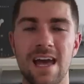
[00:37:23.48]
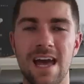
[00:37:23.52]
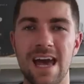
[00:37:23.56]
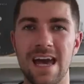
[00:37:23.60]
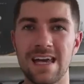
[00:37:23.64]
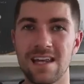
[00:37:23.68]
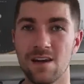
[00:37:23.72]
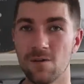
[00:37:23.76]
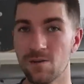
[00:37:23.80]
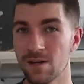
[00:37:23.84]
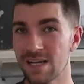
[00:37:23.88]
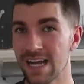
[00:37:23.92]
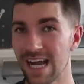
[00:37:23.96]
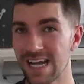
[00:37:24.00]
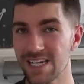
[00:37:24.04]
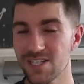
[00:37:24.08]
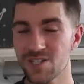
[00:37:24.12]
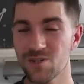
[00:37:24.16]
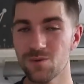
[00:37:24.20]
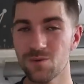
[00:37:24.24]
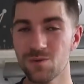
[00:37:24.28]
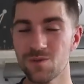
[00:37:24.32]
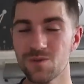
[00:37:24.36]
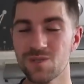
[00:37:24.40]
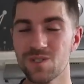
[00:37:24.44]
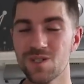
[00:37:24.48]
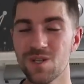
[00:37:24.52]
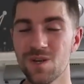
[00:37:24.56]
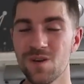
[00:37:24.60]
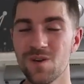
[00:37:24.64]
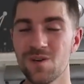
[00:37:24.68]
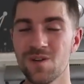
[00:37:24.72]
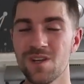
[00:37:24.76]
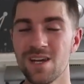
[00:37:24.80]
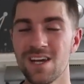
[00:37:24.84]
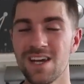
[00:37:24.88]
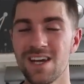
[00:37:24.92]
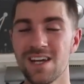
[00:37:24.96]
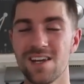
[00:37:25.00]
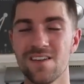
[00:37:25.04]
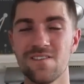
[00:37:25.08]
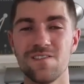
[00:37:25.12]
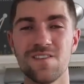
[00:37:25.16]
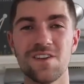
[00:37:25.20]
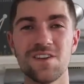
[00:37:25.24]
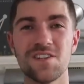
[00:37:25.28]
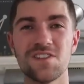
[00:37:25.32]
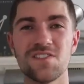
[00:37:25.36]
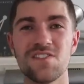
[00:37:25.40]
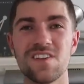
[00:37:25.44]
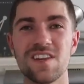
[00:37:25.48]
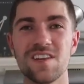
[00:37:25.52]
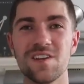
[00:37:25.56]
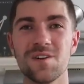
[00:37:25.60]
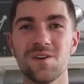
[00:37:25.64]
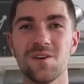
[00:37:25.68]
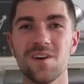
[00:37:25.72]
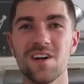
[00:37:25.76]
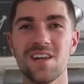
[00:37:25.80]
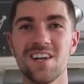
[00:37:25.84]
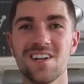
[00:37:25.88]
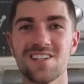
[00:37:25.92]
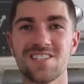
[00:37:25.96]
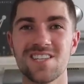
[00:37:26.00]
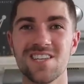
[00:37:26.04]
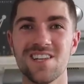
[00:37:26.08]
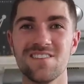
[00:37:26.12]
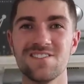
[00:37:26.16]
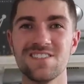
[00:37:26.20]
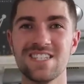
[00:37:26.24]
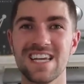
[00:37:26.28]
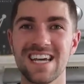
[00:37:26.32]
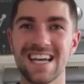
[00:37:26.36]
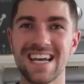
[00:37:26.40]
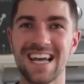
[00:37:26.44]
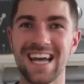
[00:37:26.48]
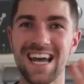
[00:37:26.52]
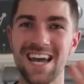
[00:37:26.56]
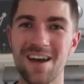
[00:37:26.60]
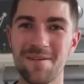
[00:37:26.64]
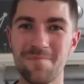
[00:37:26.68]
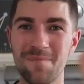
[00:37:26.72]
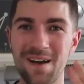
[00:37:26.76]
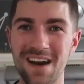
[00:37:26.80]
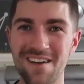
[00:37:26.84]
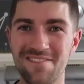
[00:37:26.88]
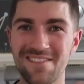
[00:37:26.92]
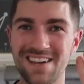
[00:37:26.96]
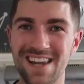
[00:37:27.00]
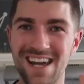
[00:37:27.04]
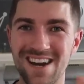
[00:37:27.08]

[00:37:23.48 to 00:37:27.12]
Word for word: And I'll catch you all soon in a future video. Lots of love, take care, bye for